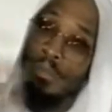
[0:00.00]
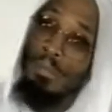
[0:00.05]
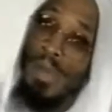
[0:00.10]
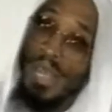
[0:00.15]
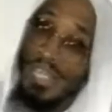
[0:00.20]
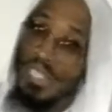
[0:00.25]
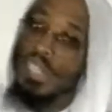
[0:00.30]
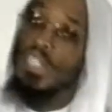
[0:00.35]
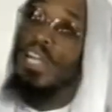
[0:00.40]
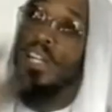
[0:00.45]

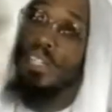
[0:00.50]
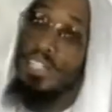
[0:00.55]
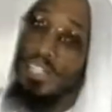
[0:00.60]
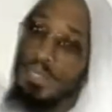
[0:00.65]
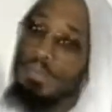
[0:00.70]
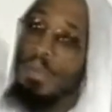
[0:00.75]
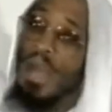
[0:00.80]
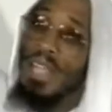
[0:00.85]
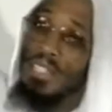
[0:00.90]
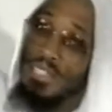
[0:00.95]
My son
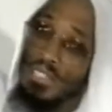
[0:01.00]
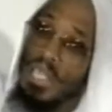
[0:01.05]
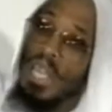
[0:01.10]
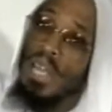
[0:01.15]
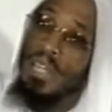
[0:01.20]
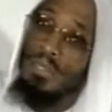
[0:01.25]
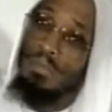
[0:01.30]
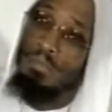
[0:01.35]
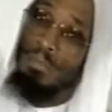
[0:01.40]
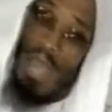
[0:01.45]
is my
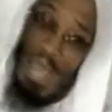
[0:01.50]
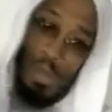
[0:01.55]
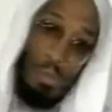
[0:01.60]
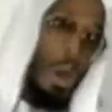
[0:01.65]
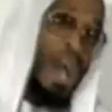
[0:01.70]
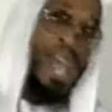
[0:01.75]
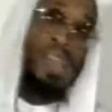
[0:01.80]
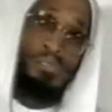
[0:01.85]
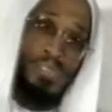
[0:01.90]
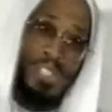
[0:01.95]
son. My
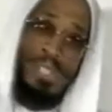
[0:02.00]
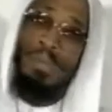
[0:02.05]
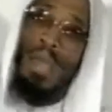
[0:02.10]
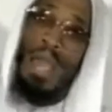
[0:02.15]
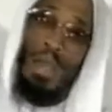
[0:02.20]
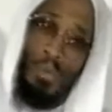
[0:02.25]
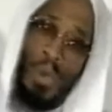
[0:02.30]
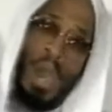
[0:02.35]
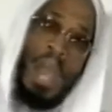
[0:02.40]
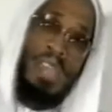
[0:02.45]
wife is
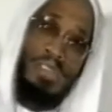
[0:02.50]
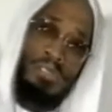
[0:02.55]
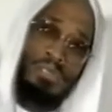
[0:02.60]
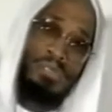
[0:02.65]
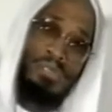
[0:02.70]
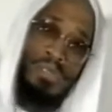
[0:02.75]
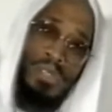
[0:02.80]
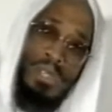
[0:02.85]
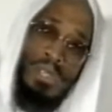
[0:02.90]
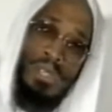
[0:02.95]
my wife.
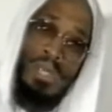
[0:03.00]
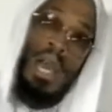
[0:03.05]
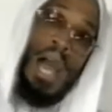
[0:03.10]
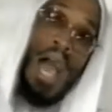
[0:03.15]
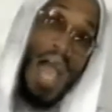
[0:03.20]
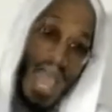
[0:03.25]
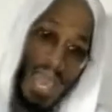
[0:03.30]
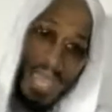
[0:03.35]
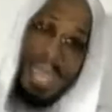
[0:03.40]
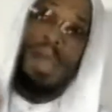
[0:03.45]

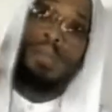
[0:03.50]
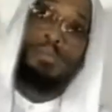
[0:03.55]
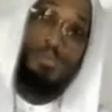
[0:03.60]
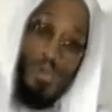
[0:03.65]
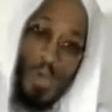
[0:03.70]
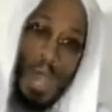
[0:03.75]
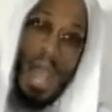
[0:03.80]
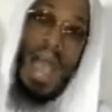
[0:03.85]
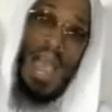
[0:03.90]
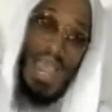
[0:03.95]
I am
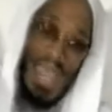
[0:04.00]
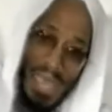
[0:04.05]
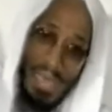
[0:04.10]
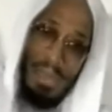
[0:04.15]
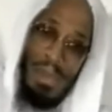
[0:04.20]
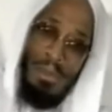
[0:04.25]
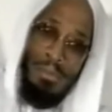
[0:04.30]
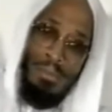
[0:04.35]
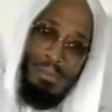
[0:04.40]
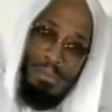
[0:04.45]
who I
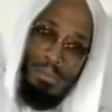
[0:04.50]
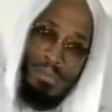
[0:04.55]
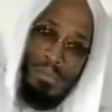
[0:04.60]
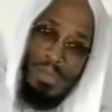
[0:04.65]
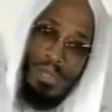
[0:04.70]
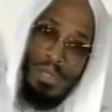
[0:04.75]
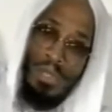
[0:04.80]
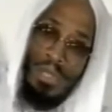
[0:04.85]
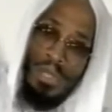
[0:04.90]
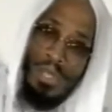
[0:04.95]
am.
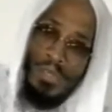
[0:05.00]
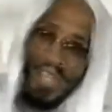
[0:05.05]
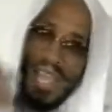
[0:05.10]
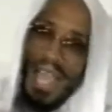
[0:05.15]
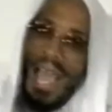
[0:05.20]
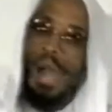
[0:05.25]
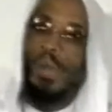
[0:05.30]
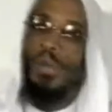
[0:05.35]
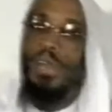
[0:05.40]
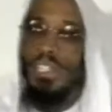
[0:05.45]
Then
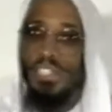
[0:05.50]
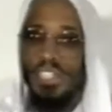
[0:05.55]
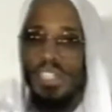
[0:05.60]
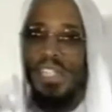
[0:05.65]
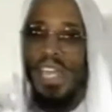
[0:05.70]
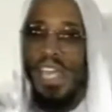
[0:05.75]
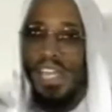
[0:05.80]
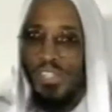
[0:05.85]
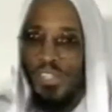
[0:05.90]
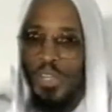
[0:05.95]
how is
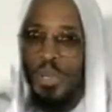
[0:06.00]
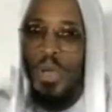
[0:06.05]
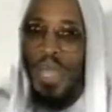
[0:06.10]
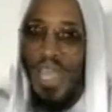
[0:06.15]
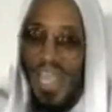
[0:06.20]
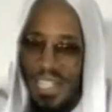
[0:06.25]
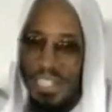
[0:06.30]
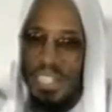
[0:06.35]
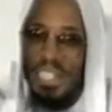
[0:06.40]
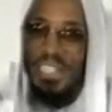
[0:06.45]
it that you
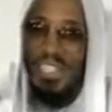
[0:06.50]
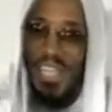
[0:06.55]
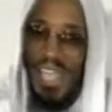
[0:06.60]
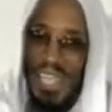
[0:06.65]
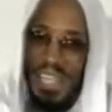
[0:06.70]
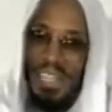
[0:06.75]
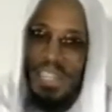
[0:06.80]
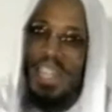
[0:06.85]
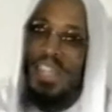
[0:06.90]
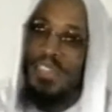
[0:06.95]

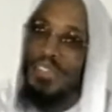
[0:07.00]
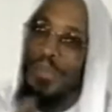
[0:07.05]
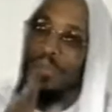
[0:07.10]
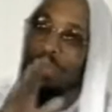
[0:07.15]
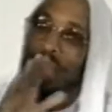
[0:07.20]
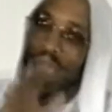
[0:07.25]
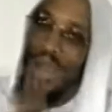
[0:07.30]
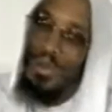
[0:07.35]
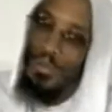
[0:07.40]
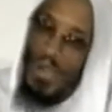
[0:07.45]
hesitate to
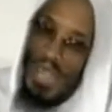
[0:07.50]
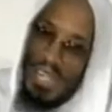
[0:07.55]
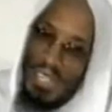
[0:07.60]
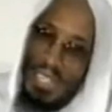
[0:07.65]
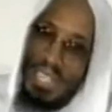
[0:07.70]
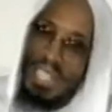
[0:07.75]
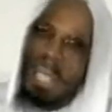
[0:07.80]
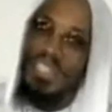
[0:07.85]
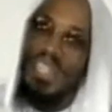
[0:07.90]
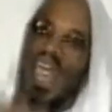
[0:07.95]
bear
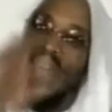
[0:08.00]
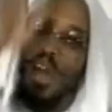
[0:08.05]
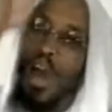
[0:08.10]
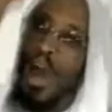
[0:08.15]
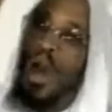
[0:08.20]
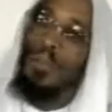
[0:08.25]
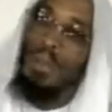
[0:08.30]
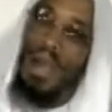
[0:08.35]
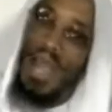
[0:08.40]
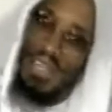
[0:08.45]
witness that
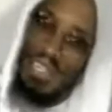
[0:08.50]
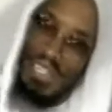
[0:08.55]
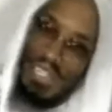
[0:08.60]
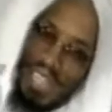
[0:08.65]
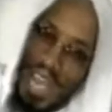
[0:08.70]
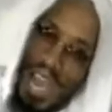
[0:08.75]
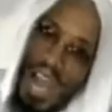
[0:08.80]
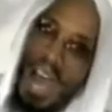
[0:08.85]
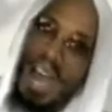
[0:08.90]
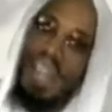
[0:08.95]
Almighty
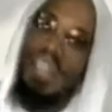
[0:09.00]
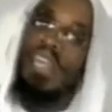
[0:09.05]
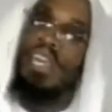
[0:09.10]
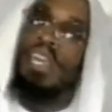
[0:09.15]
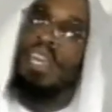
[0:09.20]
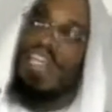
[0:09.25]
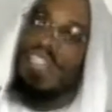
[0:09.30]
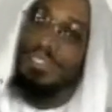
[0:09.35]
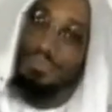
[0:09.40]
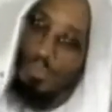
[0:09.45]

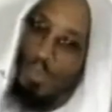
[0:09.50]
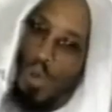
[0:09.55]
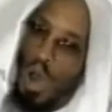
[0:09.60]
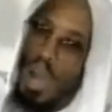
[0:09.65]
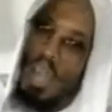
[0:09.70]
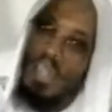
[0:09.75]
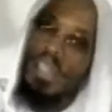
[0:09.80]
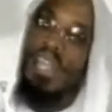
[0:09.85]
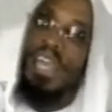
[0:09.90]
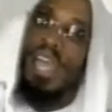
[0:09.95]
God is
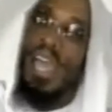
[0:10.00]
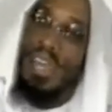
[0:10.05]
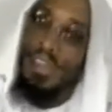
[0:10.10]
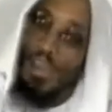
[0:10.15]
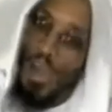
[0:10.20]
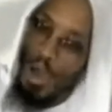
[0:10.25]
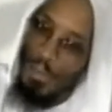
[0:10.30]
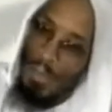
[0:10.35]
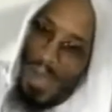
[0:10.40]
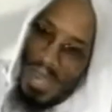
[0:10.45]
one
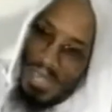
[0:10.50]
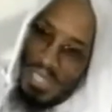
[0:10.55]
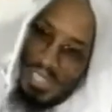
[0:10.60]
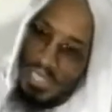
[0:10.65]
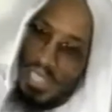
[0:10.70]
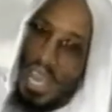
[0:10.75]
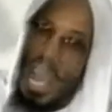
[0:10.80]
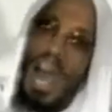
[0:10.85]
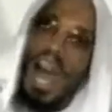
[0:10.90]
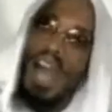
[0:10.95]
and
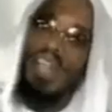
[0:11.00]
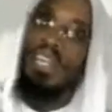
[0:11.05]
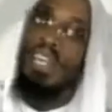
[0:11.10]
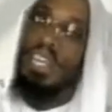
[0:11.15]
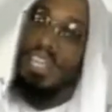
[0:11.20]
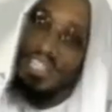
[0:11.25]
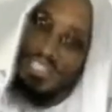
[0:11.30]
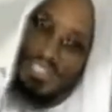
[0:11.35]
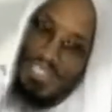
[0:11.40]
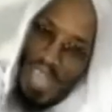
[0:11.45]
Almighty
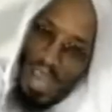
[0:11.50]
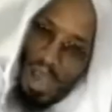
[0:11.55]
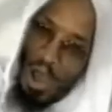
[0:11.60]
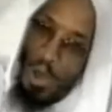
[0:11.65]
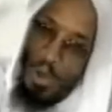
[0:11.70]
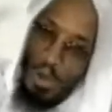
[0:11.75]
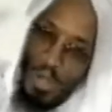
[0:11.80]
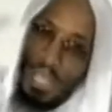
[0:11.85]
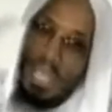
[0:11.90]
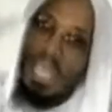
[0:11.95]
God is the
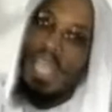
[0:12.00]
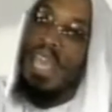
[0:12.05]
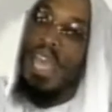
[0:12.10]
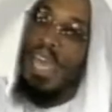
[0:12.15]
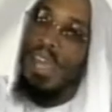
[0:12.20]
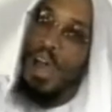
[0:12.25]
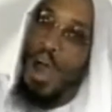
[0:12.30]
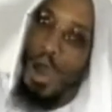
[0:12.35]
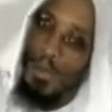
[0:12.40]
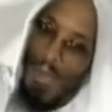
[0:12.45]
only
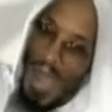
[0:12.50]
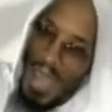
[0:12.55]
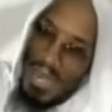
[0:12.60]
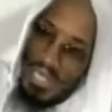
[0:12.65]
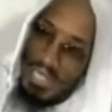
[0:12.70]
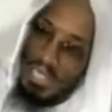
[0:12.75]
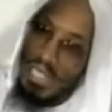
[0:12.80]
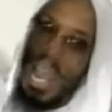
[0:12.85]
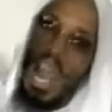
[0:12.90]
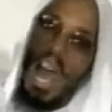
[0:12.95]
and
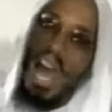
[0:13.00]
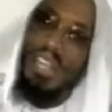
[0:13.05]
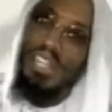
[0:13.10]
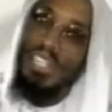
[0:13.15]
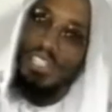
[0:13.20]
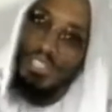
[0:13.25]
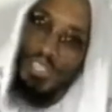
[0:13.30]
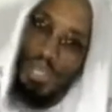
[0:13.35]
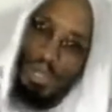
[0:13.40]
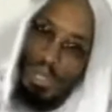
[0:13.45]
Almighty
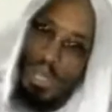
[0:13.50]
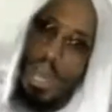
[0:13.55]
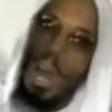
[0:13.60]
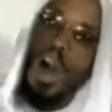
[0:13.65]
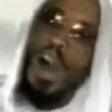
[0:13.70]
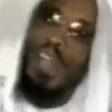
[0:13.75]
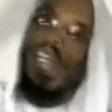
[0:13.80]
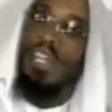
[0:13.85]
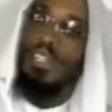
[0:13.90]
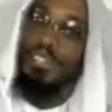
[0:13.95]
God is your
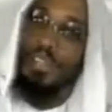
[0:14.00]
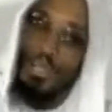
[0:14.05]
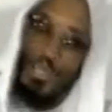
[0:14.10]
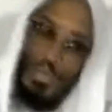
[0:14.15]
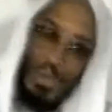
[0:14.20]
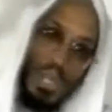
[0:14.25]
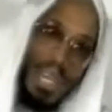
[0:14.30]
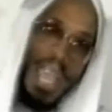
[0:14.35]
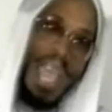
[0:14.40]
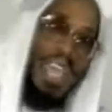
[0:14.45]
Lord and your
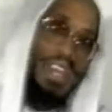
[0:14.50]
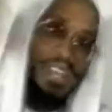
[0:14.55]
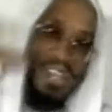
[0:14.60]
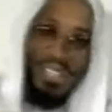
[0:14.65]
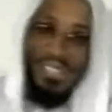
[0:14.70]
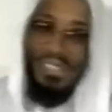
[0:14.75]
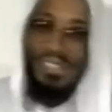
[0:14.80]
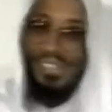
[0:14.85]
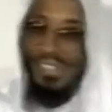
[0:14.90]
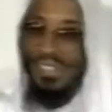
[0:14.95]

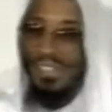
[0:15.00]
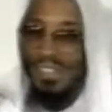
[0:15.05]
Creator?